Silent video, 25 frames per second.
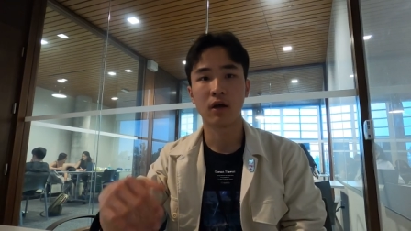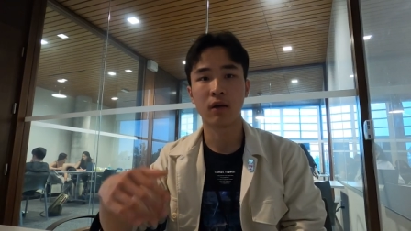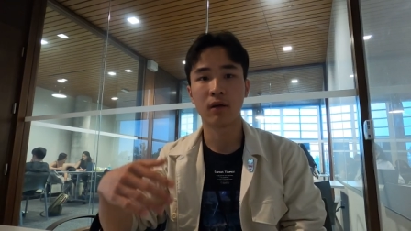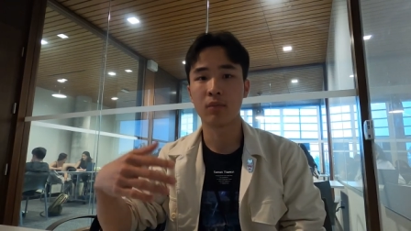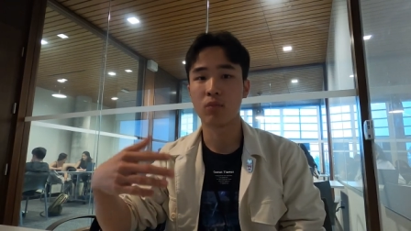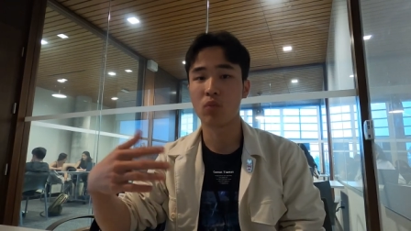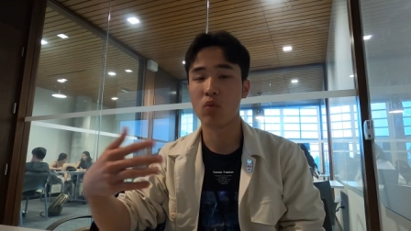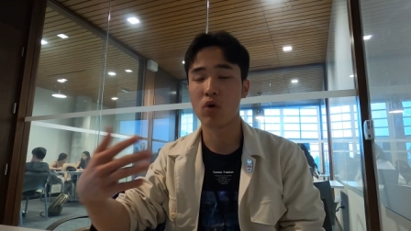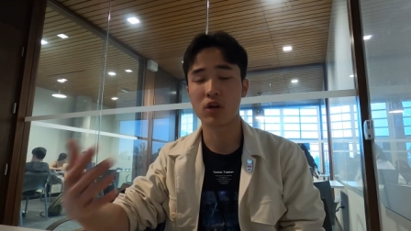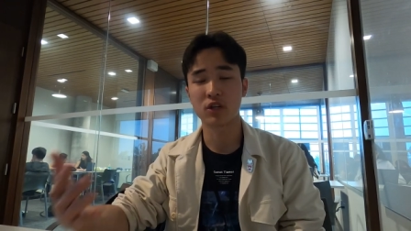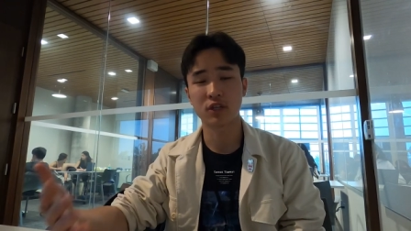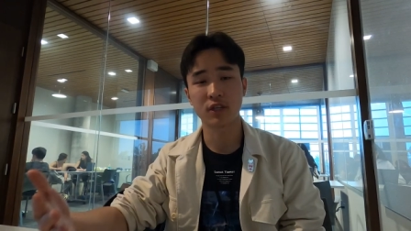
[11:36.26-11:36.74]

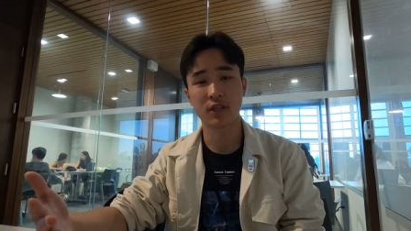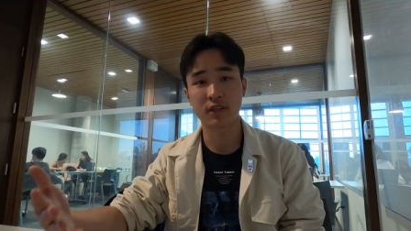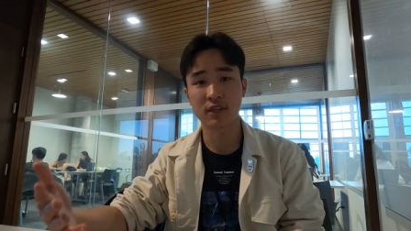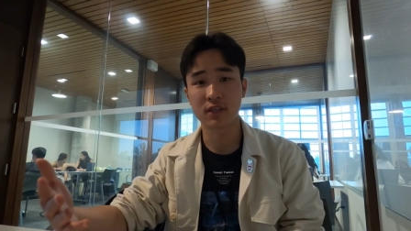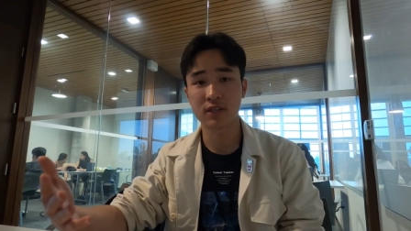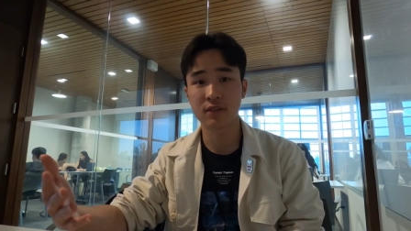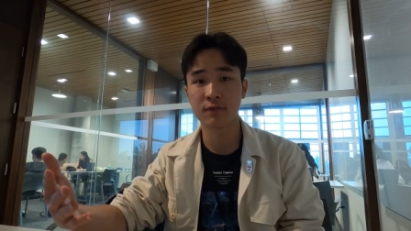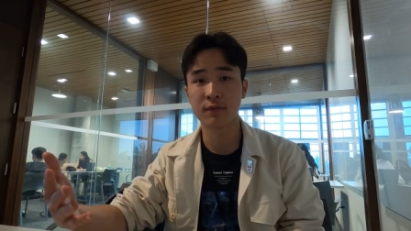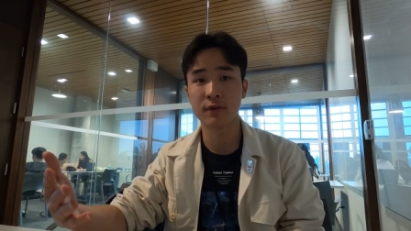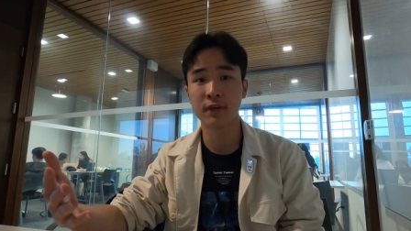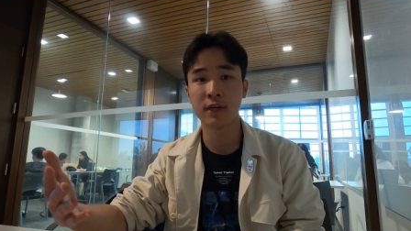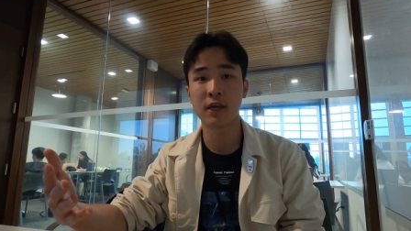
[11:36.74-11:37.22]
um, watching
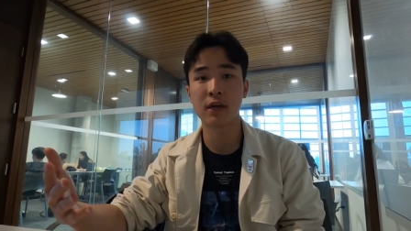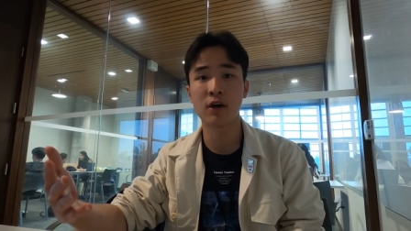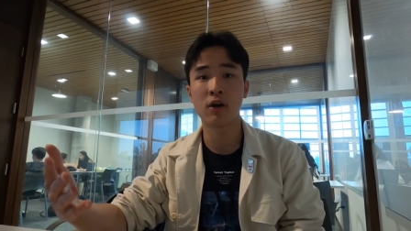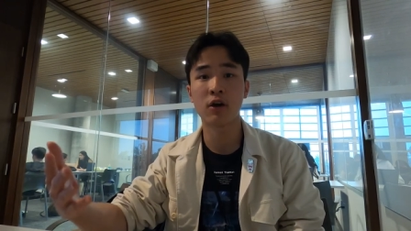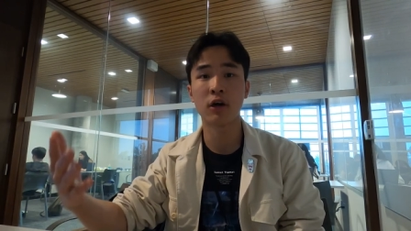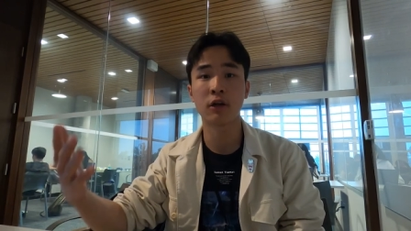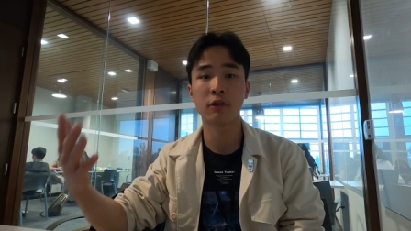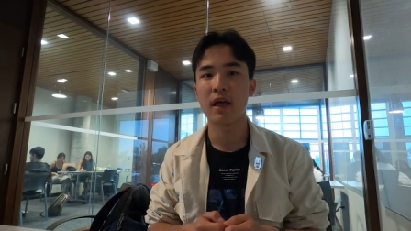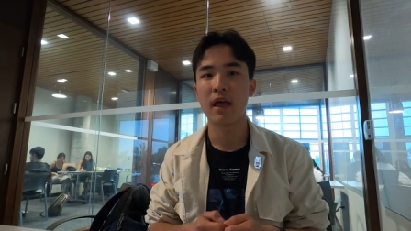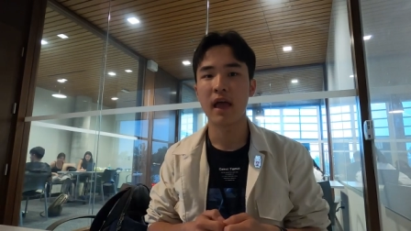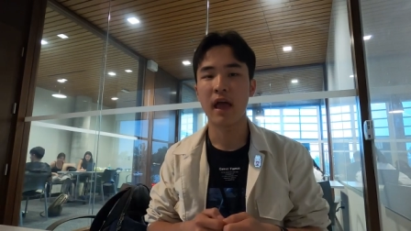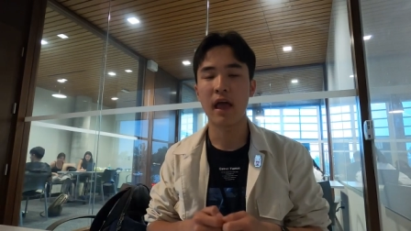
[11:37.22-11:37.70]
this
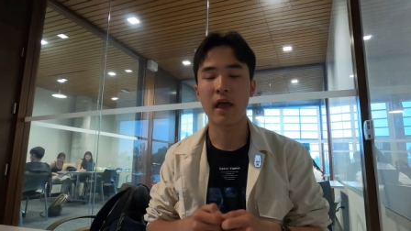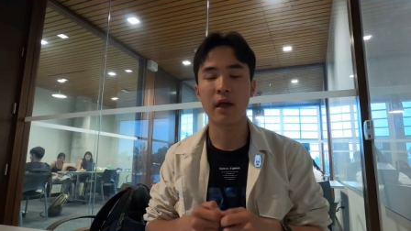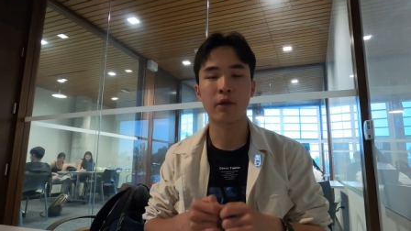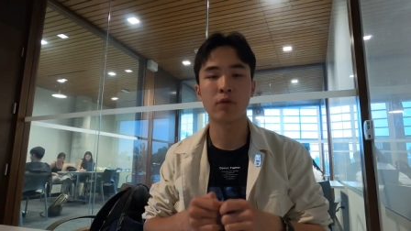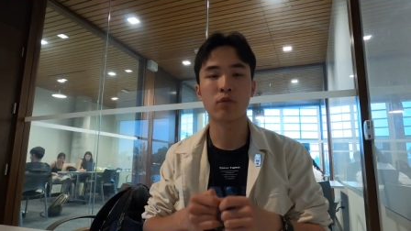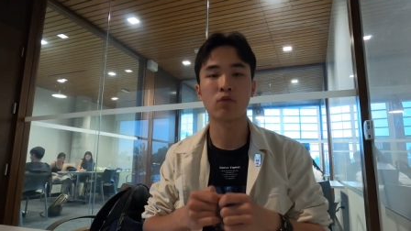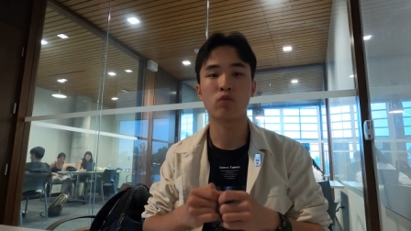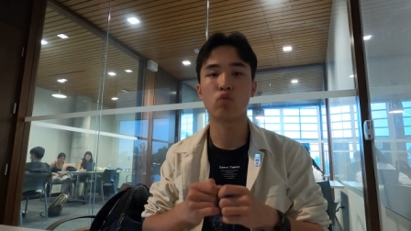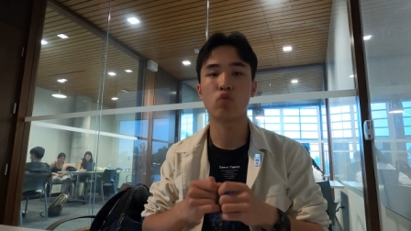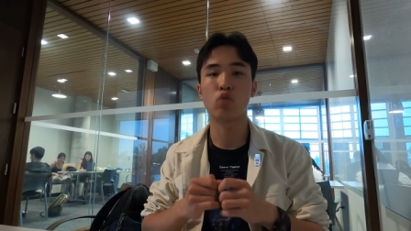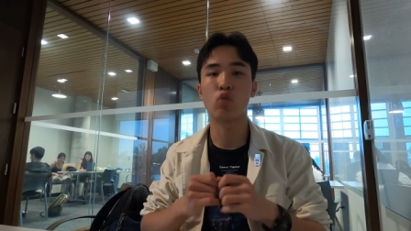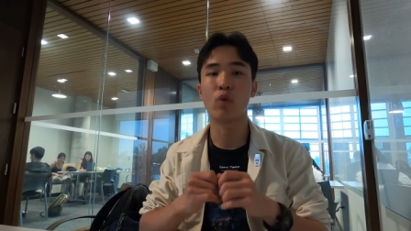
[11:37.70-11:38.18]
video,
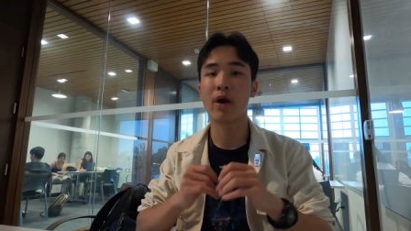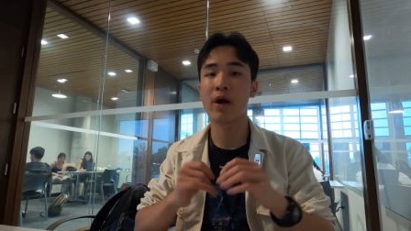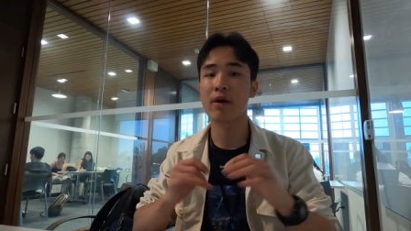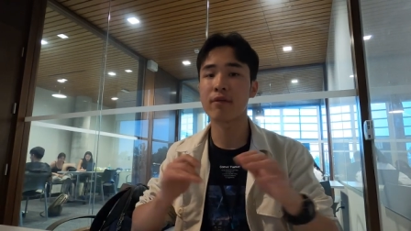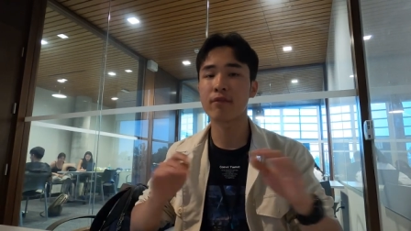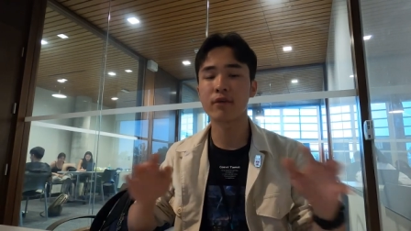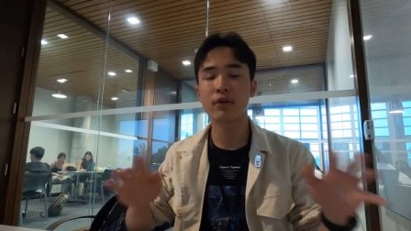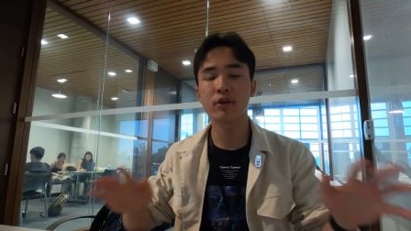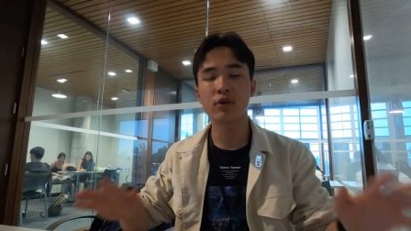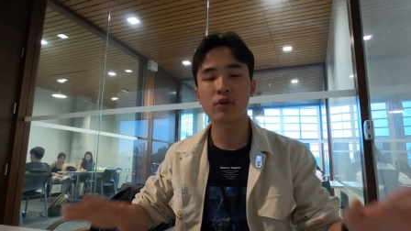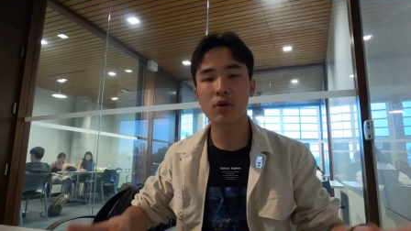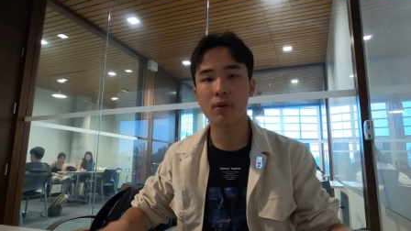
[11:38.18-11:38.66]
and
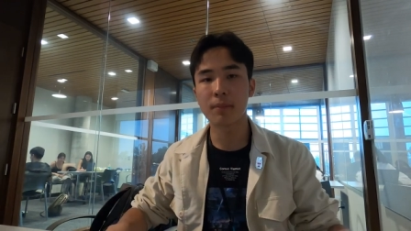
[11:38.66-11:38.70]
wherever